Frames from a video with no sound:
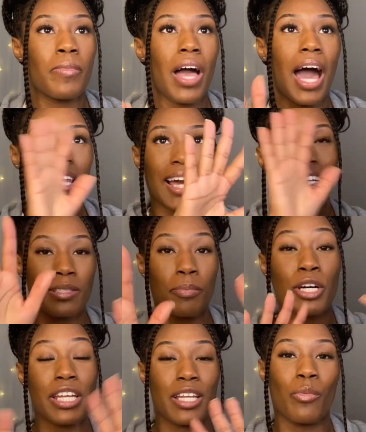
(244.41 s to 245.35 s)
I like to
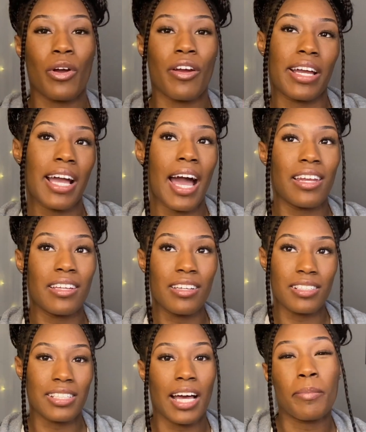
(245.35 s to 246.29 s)
put it where it kind of
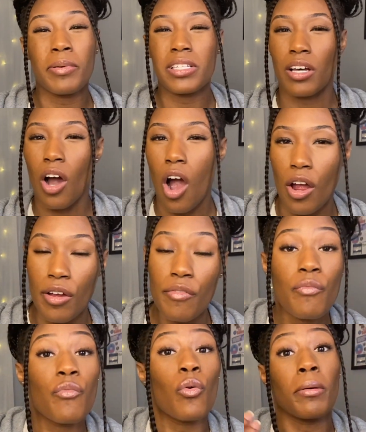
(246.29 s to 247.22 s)
looks like a piece of art
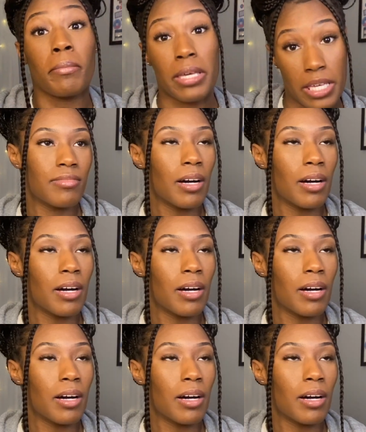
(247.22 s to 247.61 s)
for me.